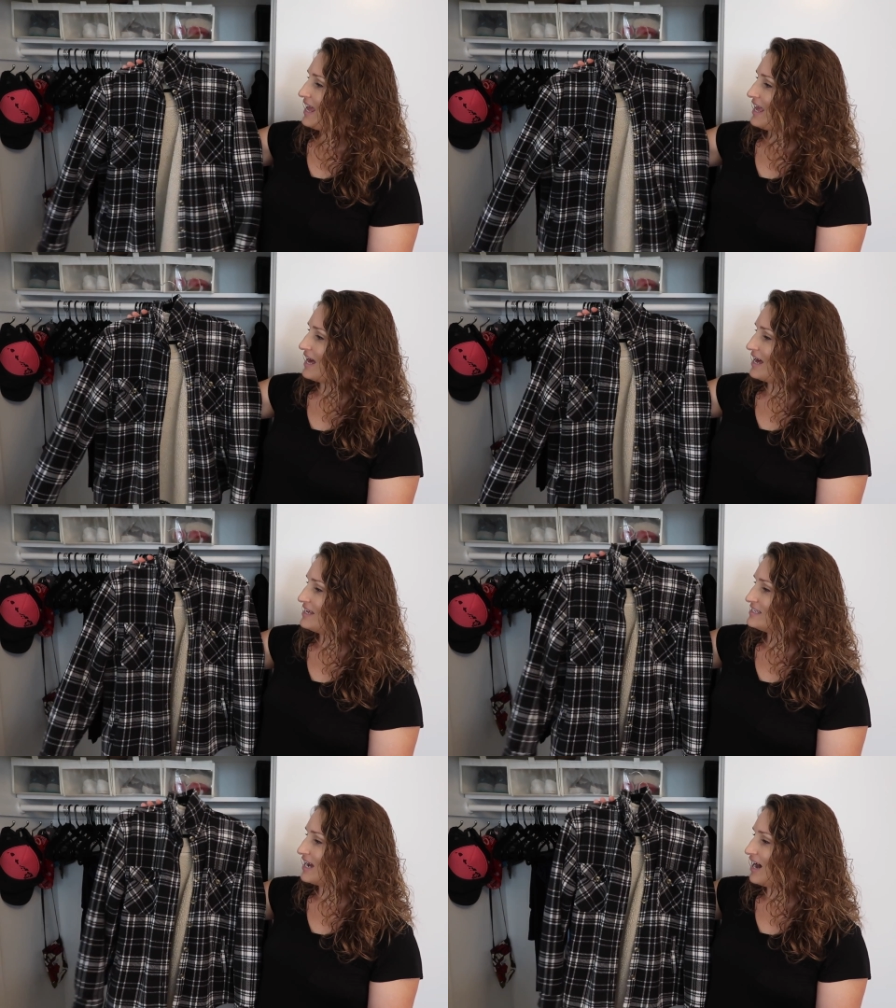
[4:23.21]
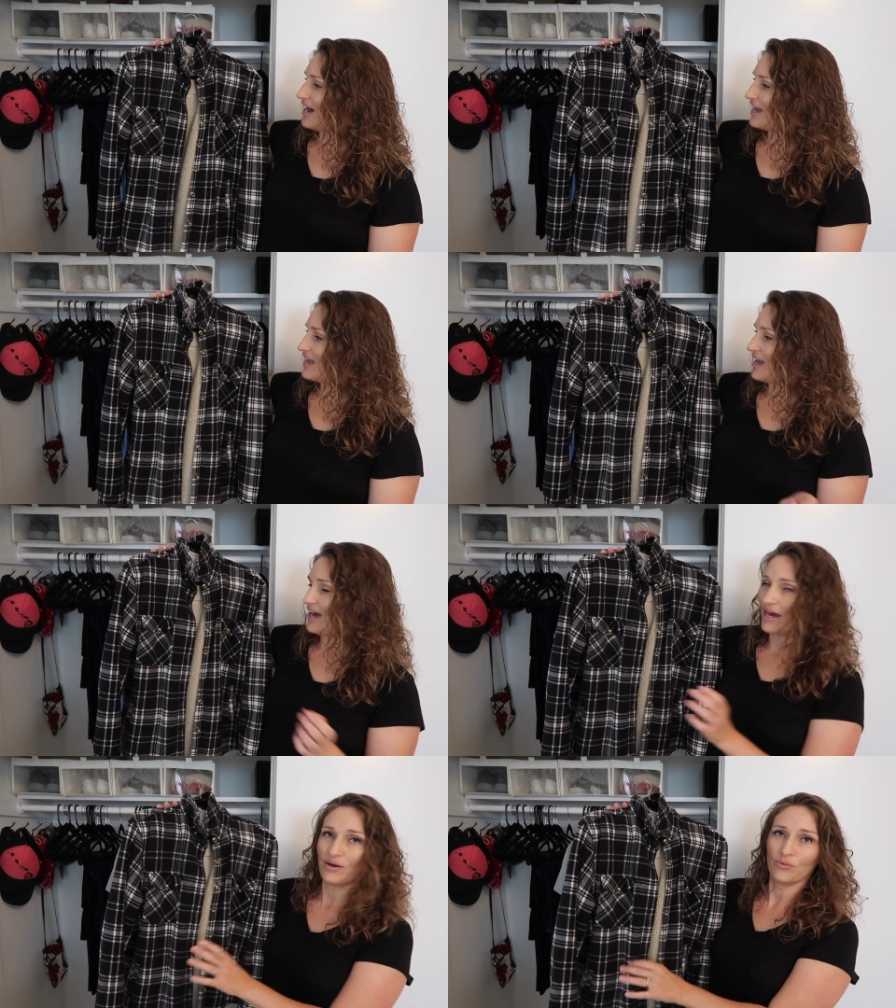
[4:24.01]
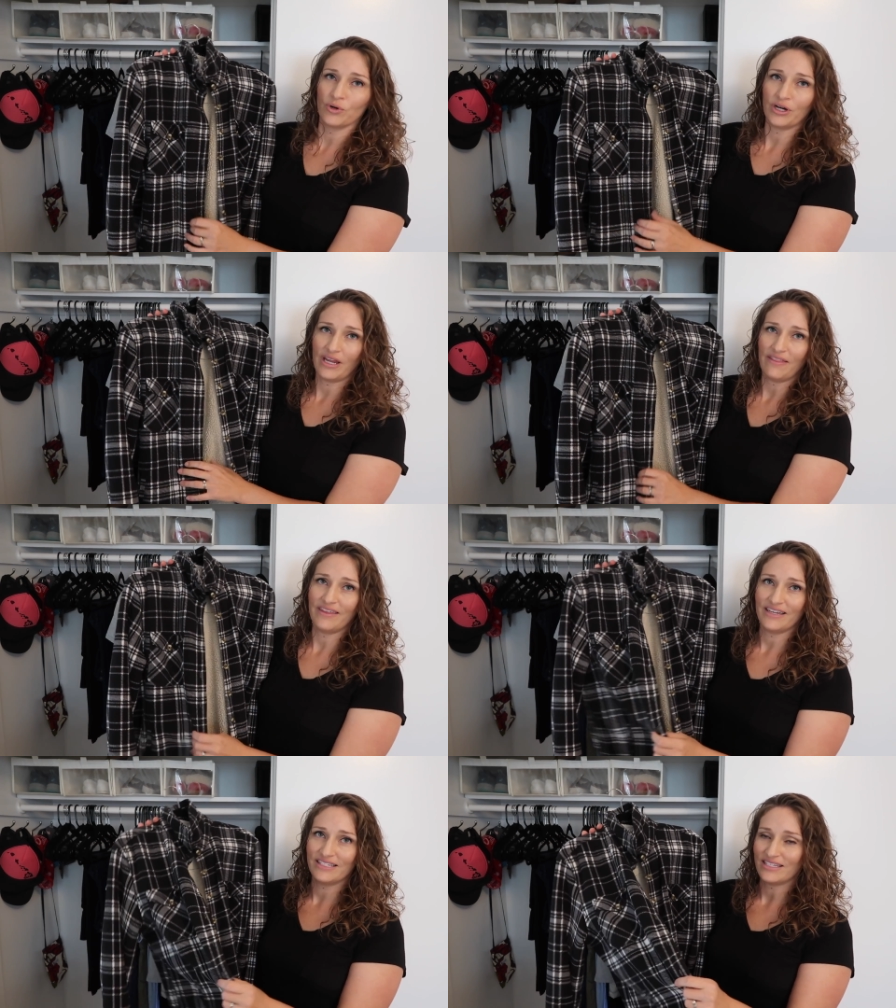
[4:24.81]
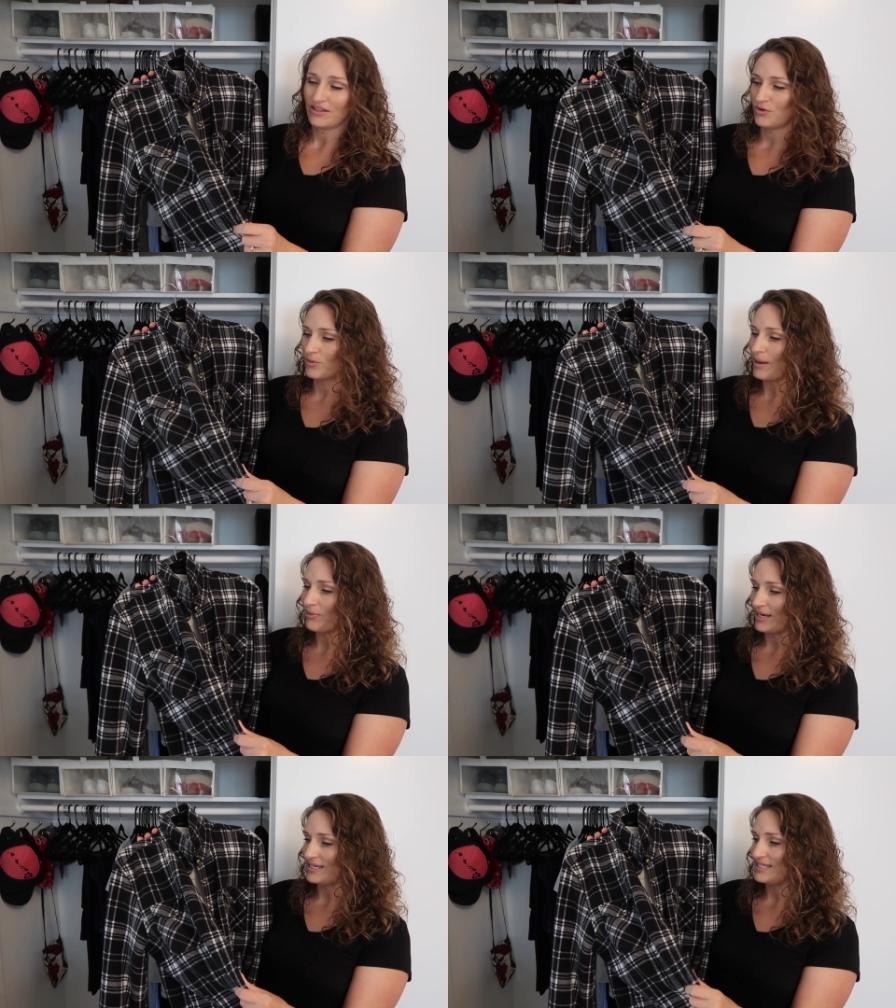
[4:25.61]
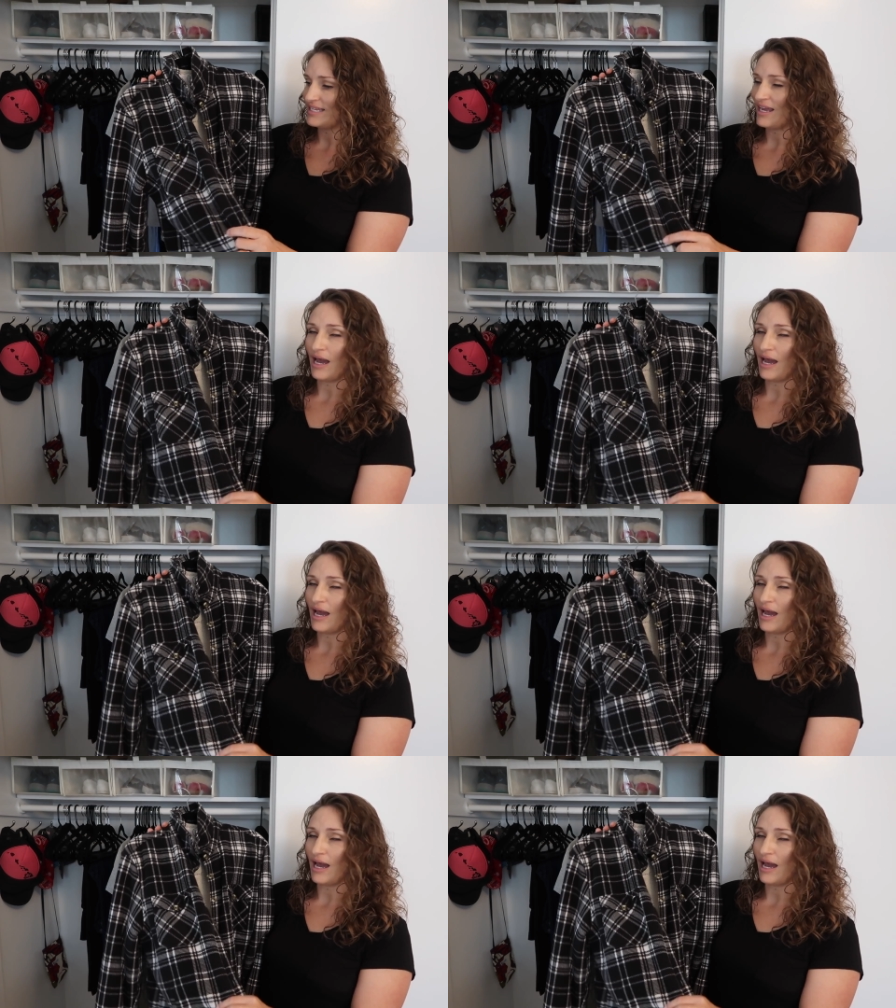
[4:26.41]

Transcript: and I had worn this through my pregnancy.